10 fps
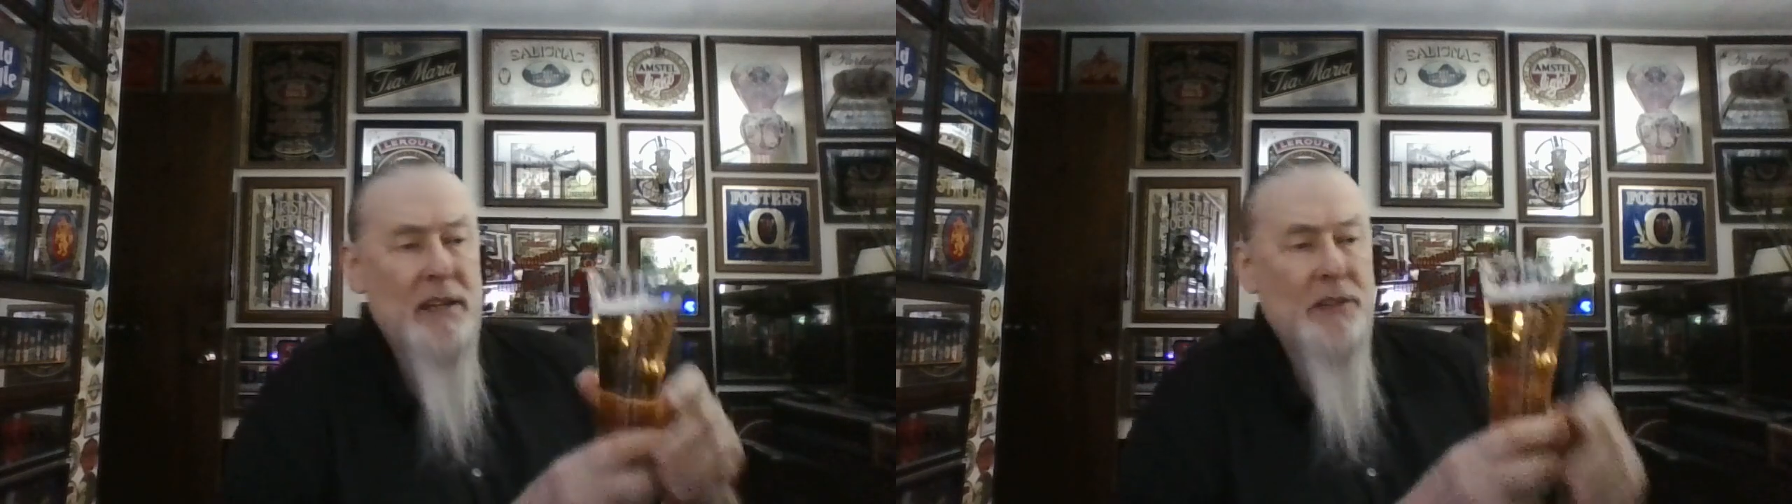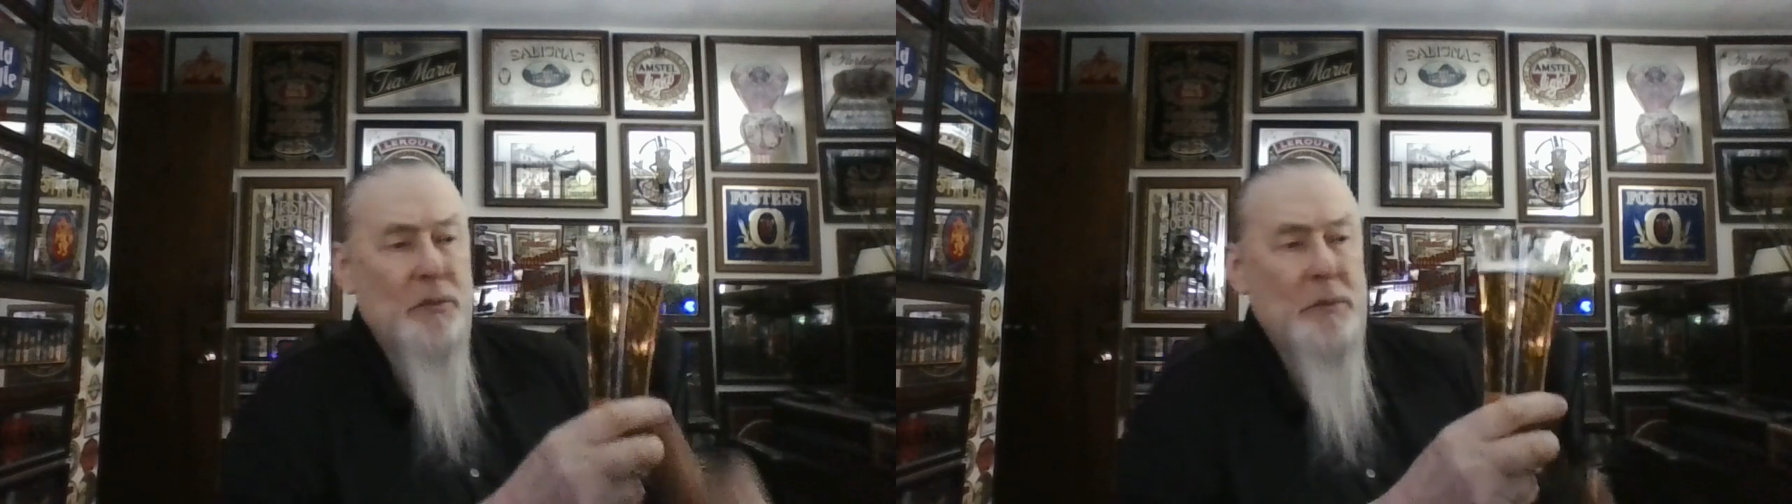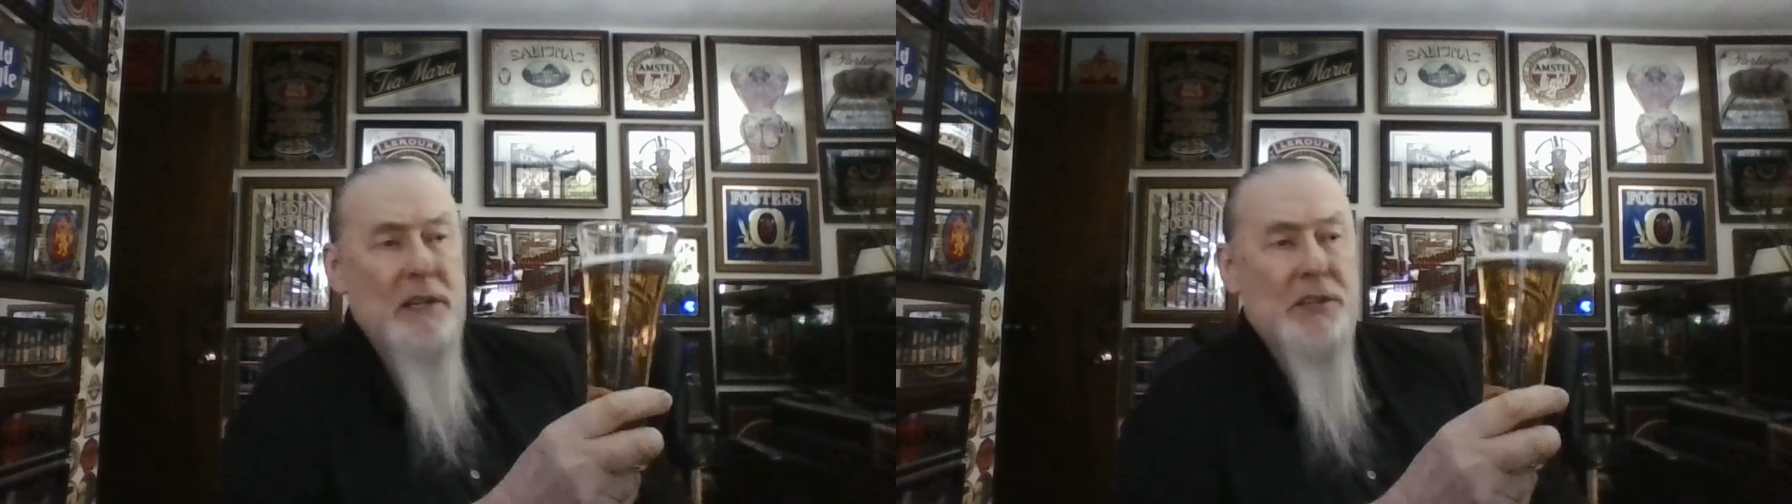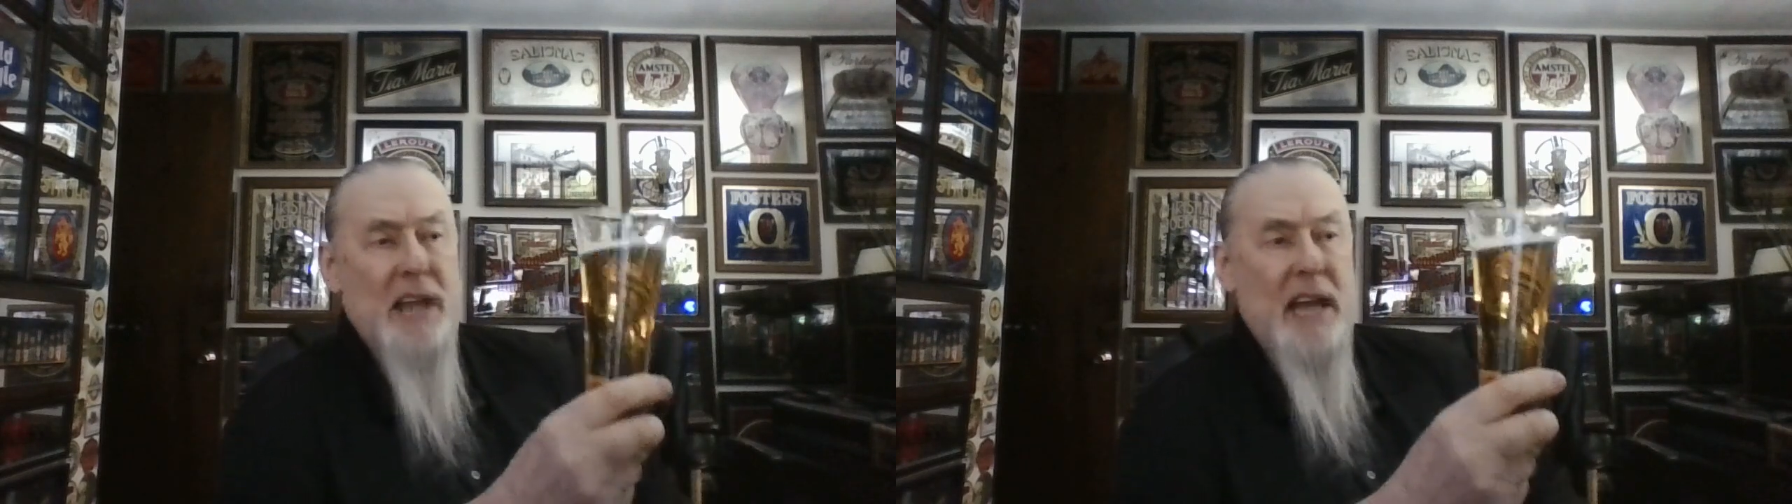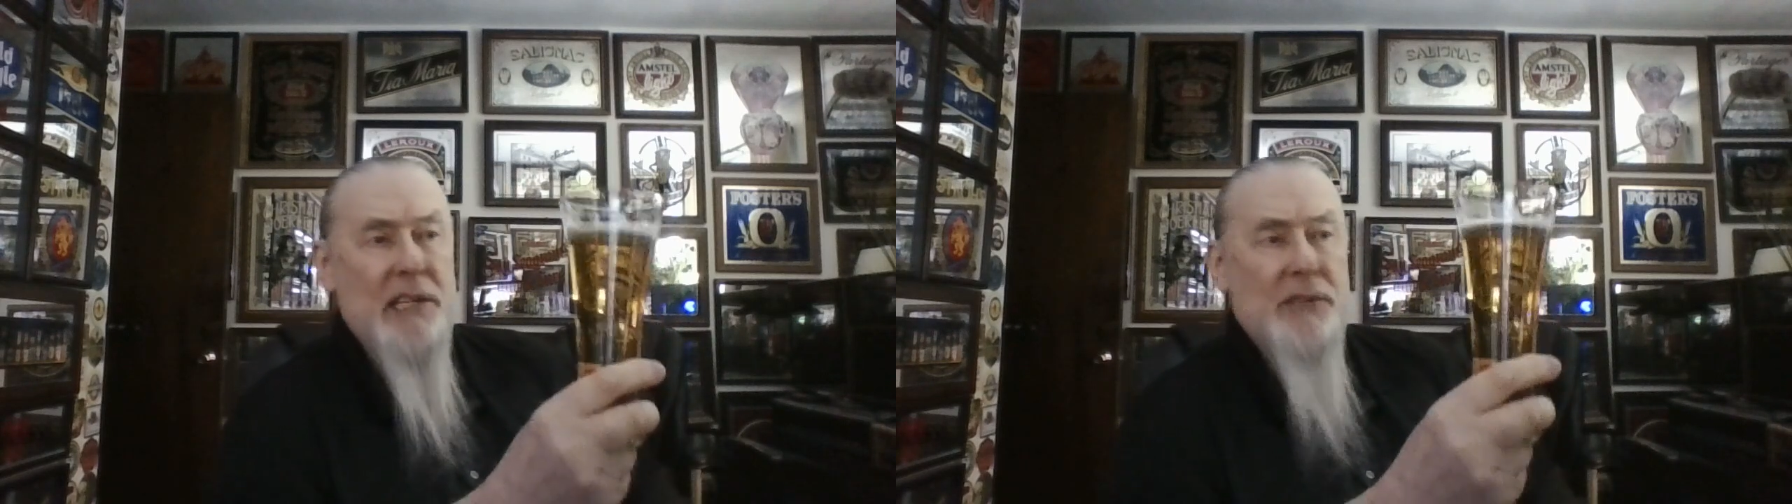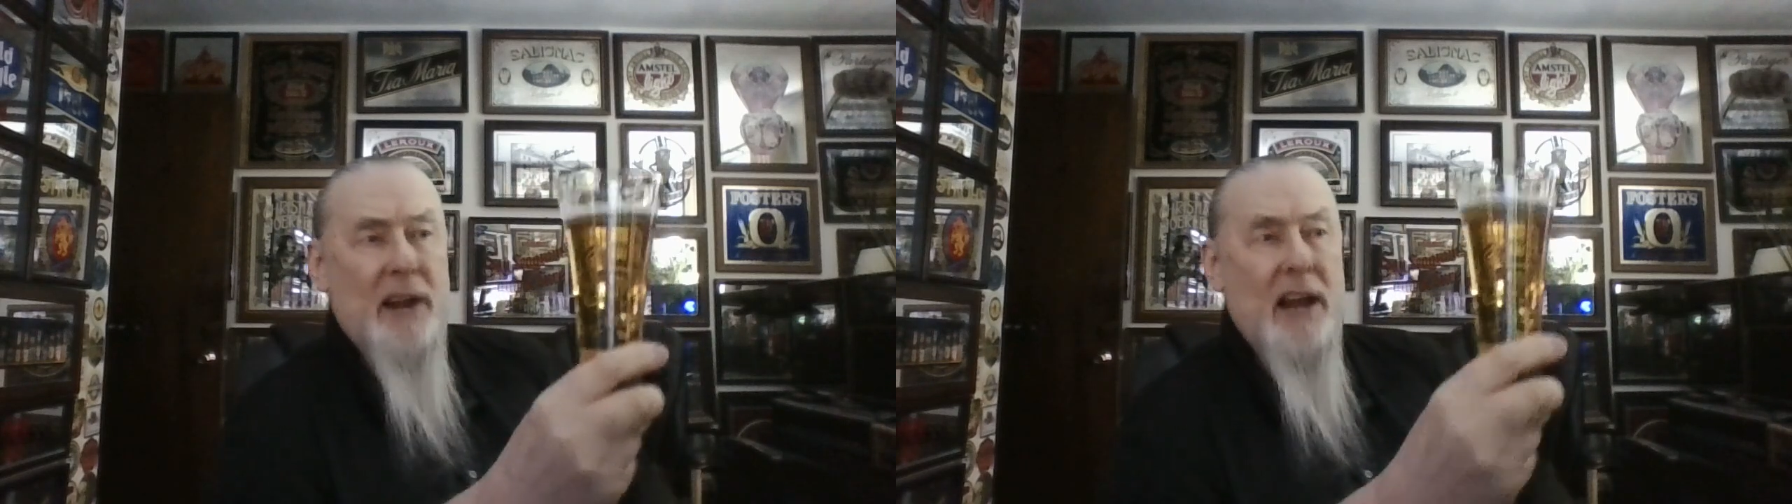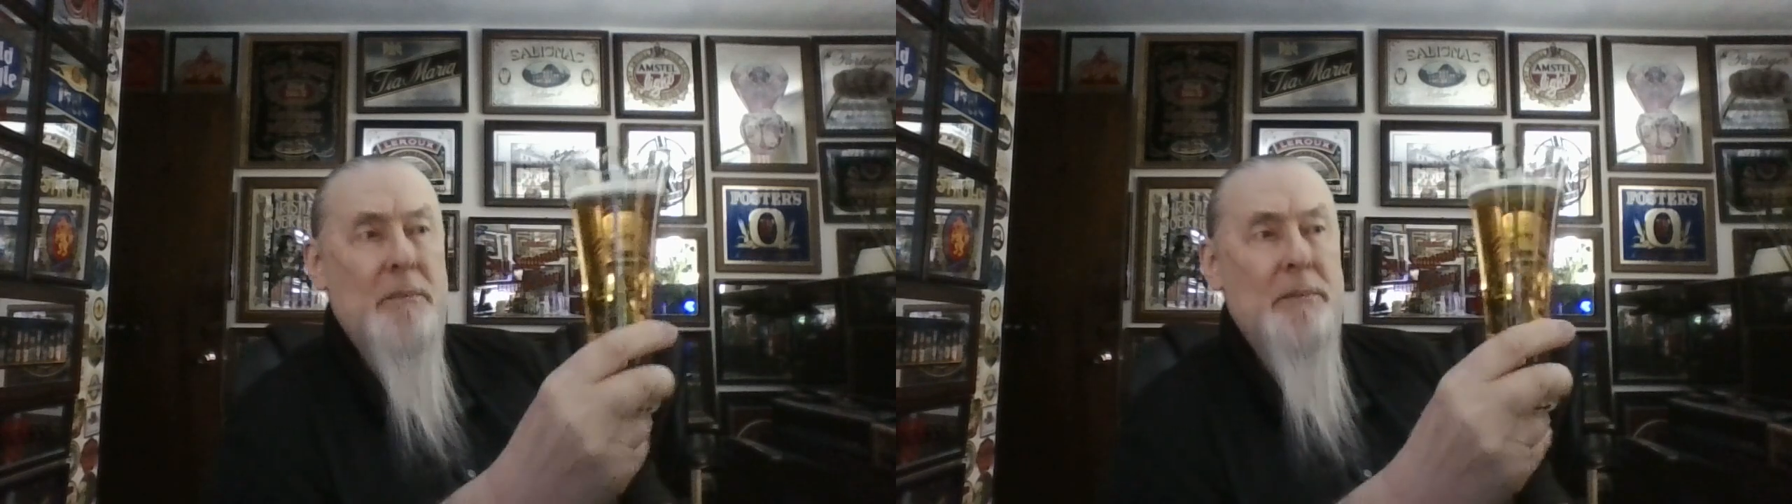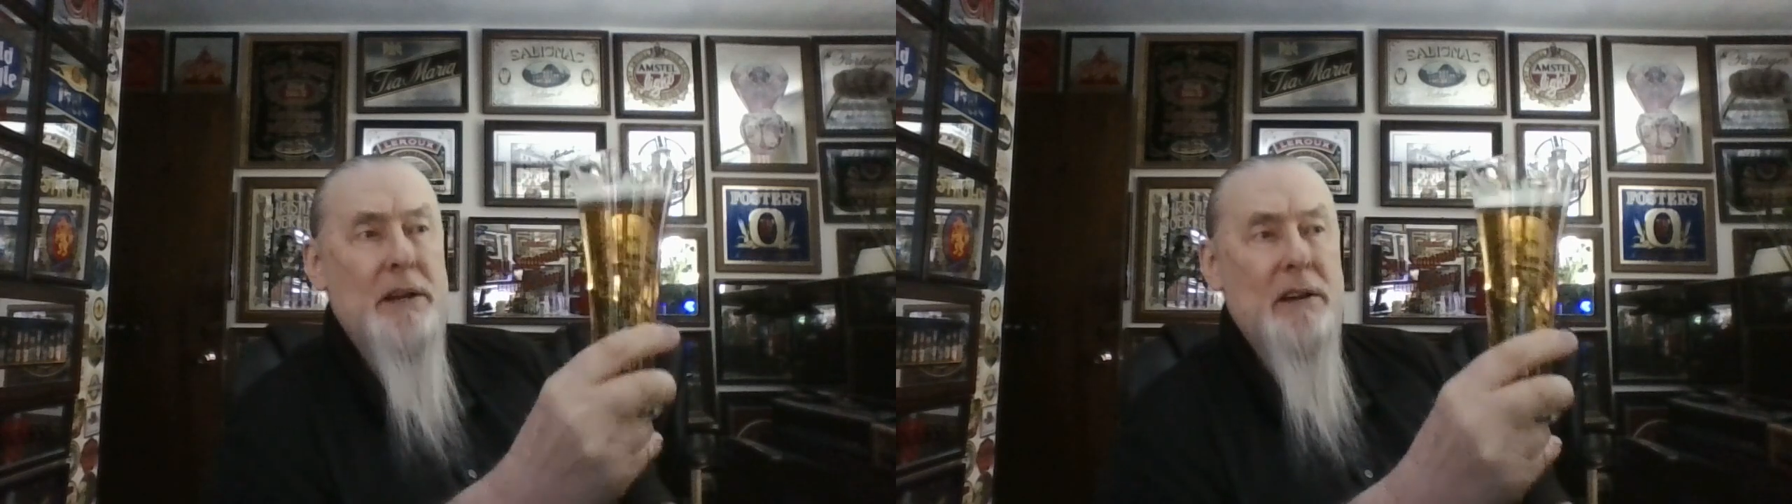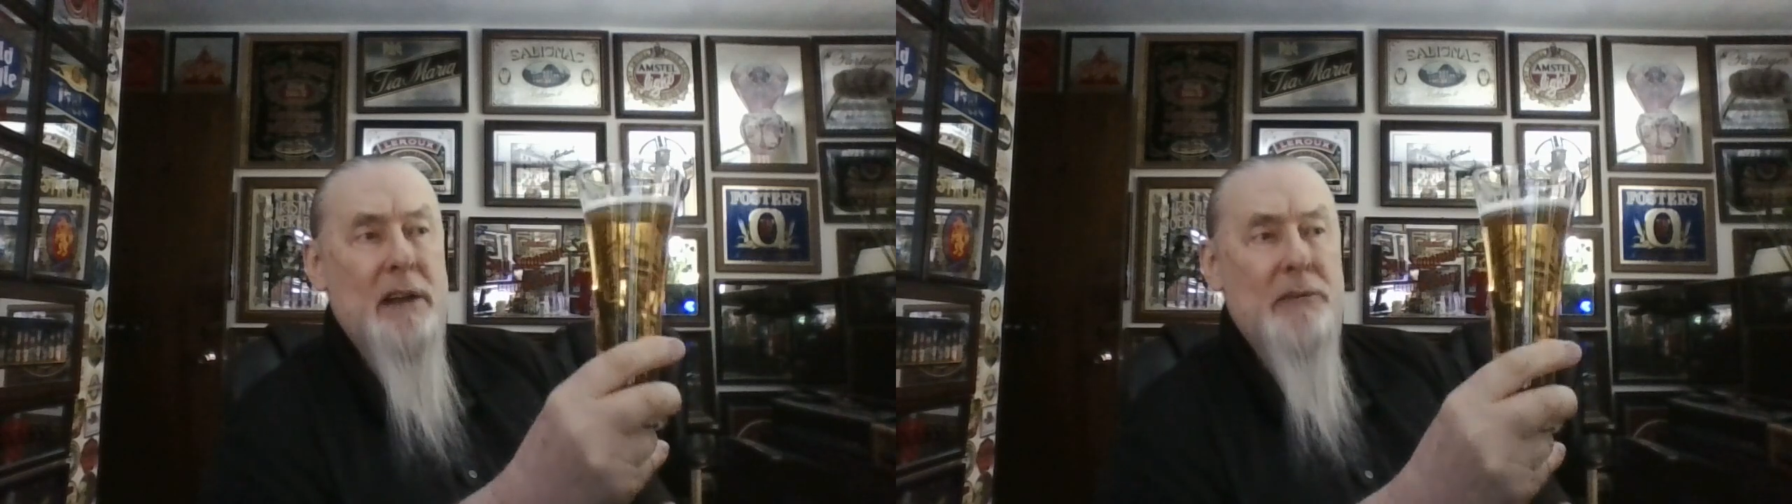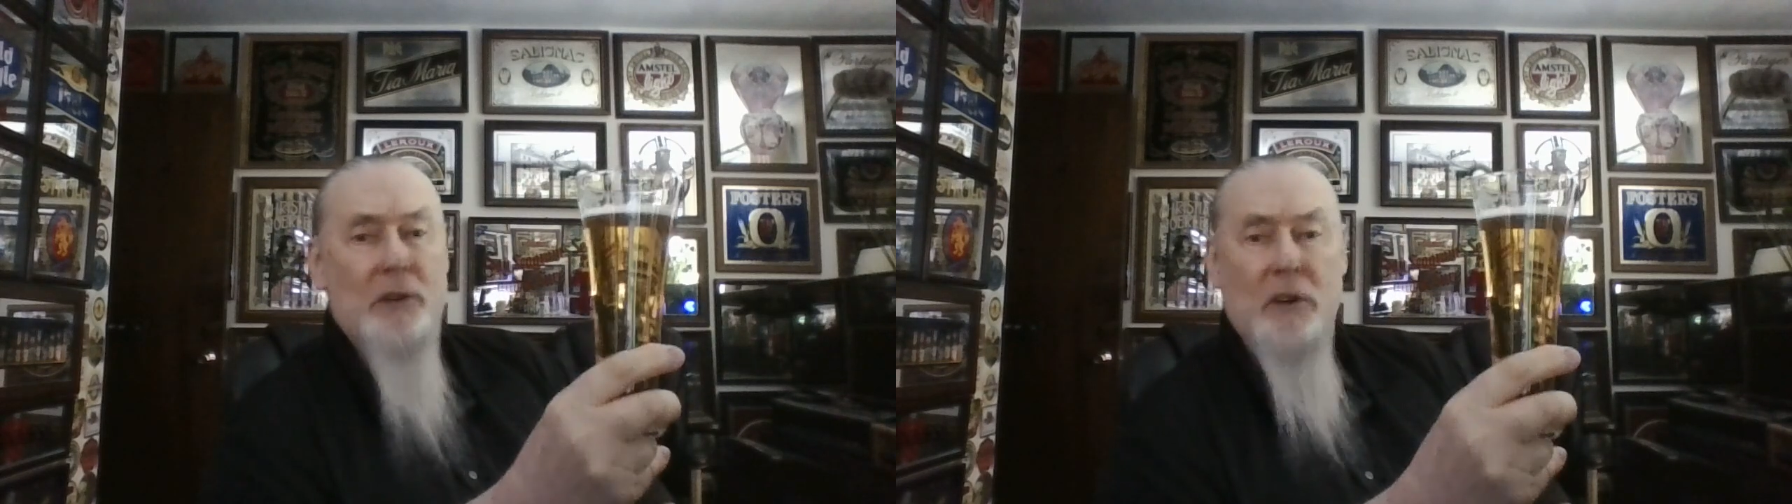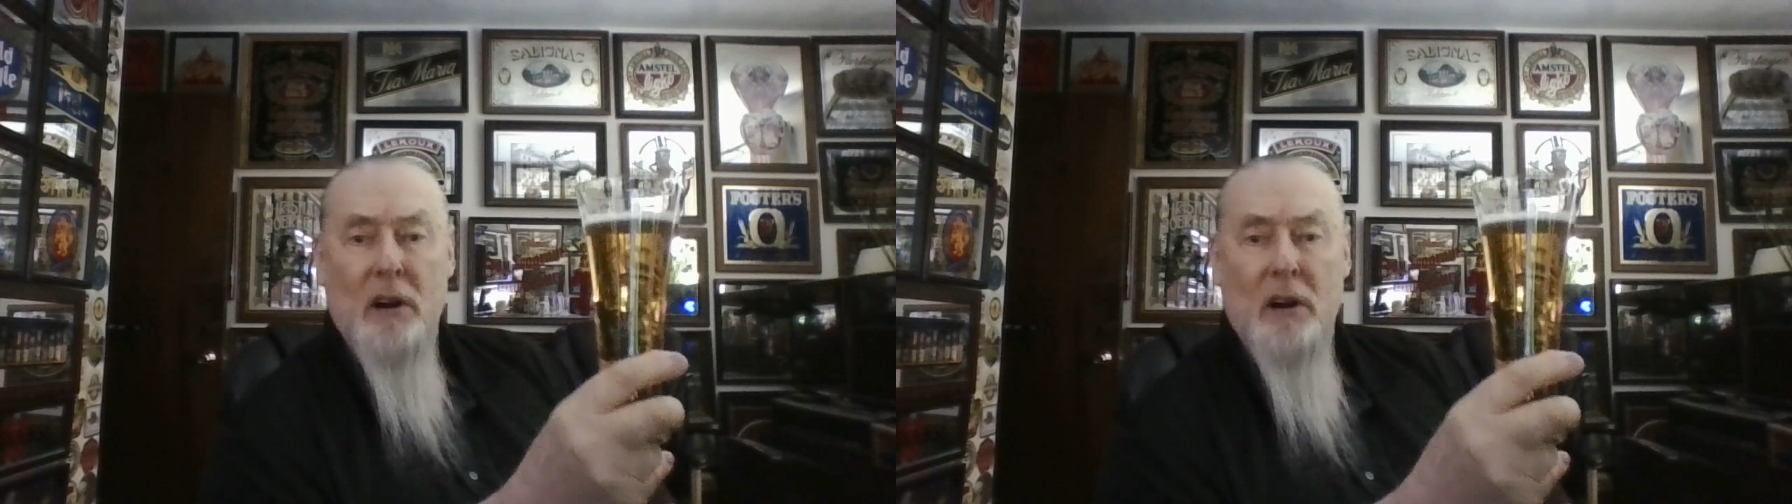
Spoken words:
This would be a satisfying beer after